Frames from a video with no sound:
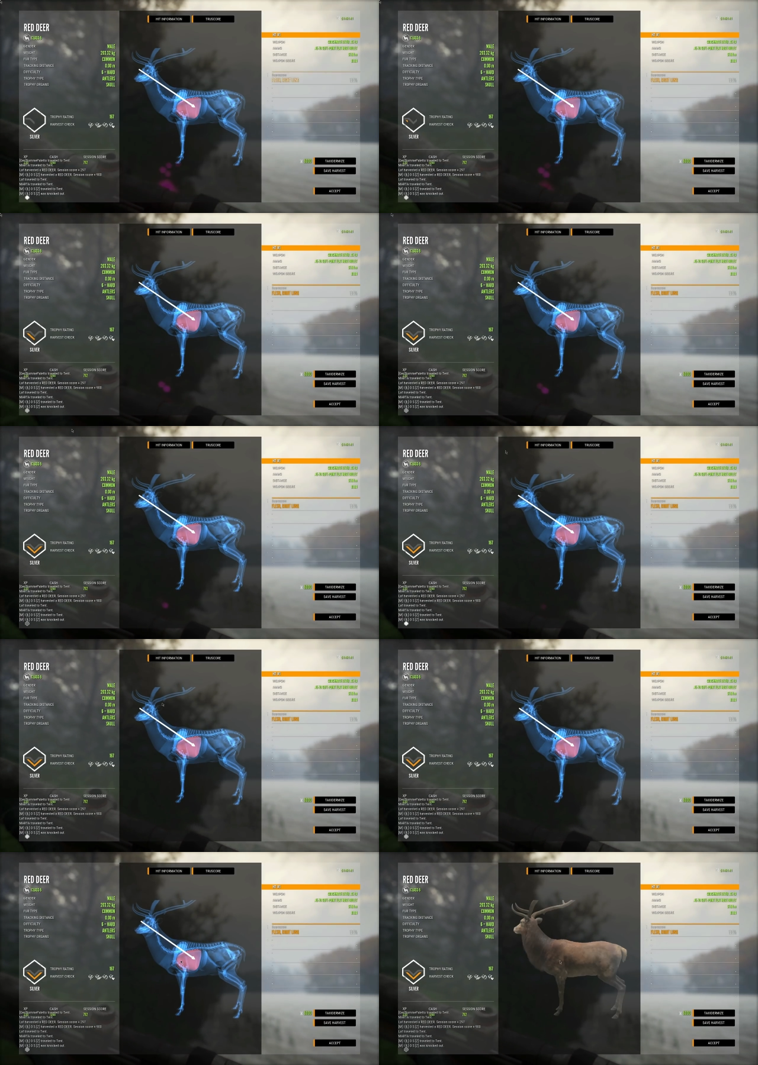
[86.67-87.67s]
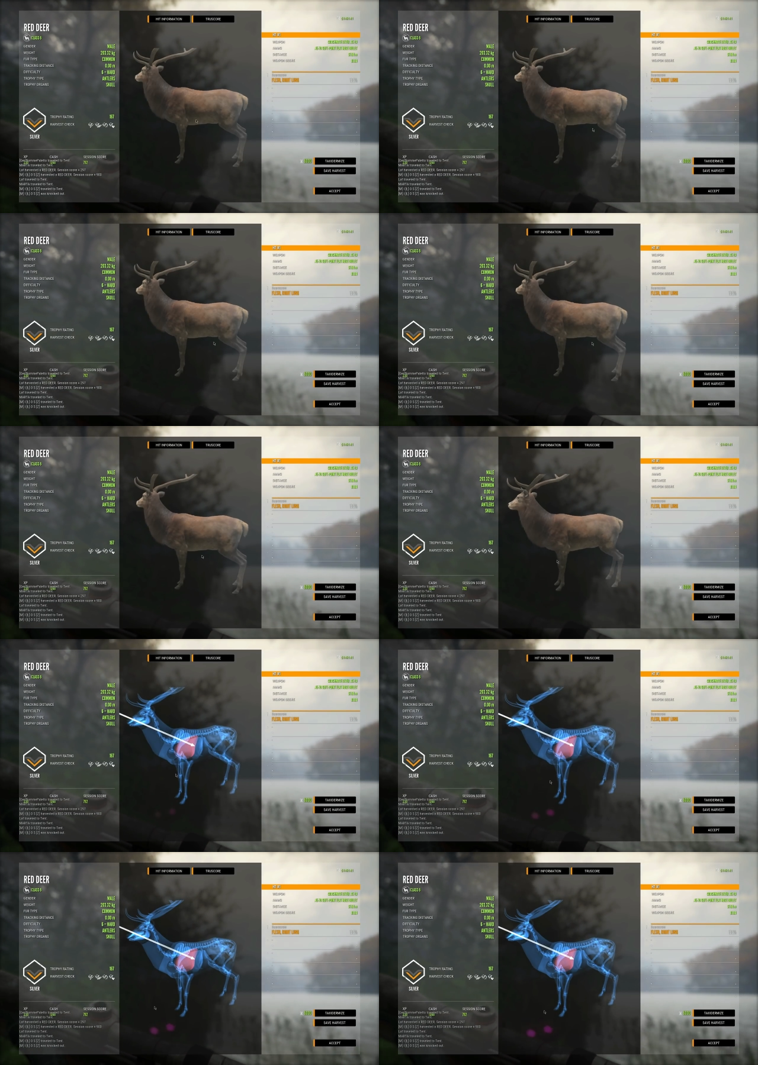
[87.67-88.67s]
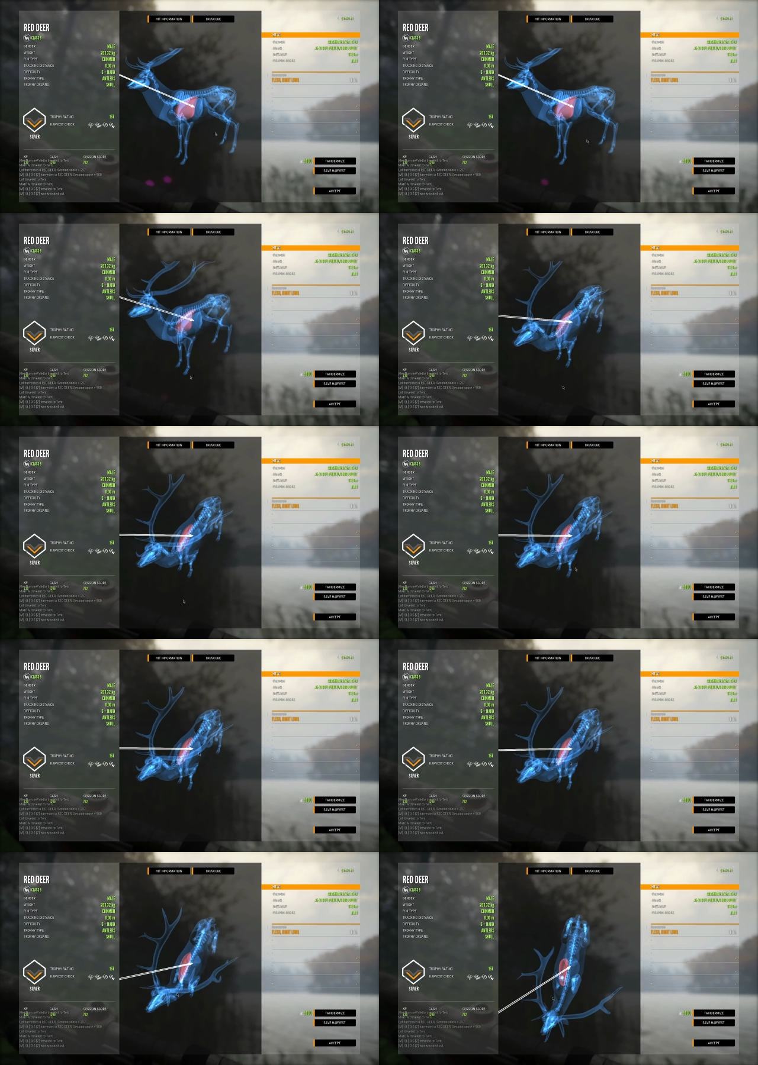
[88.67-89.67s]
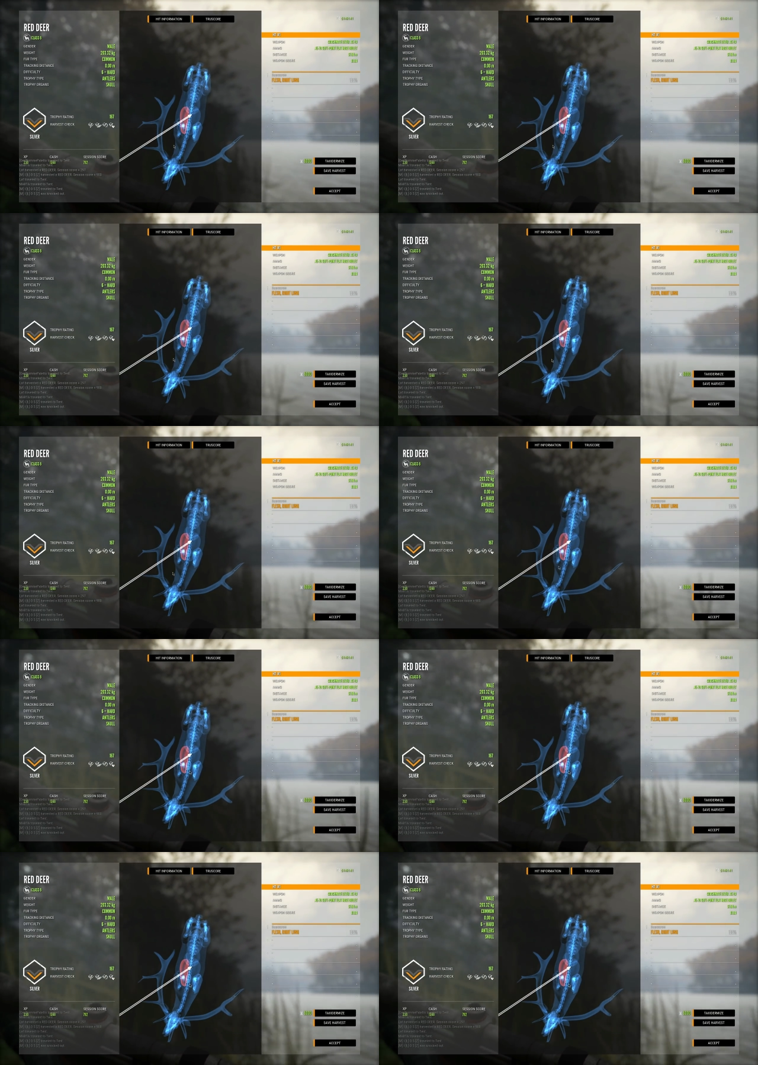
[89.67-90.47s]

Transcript: [unreadable: no face in view]